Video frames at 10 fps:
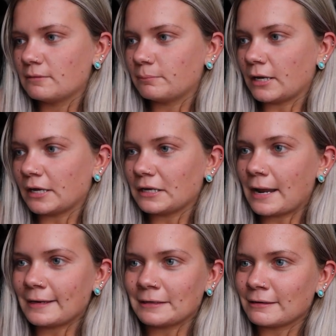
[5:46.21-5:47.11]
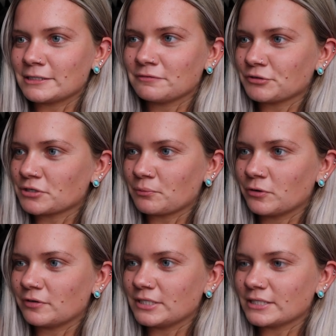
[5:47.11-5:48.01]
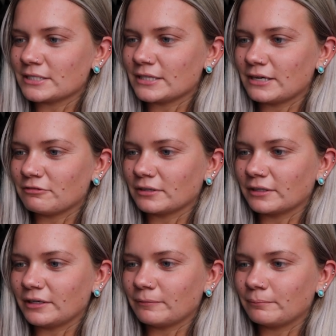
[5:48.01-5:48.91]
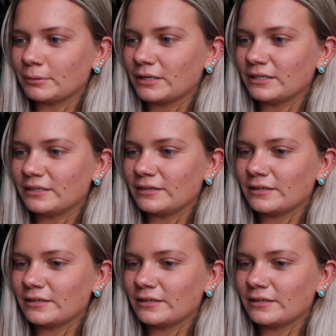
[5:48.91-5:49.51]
but I guess for some weird reason they really put